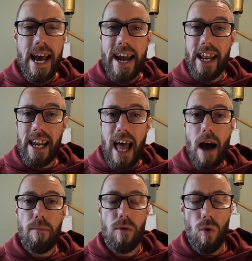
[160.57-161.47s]
in a
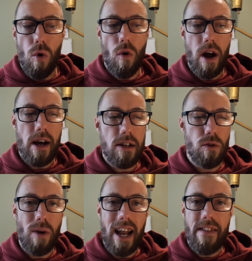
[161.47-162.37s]
lab or
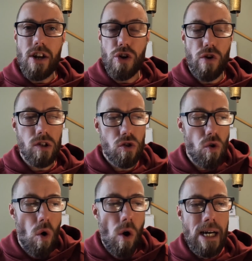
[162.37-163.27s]
somewhere like the endurance
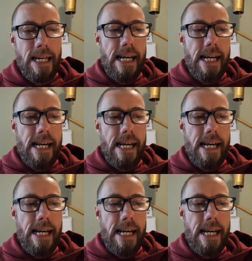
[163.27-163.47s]
store.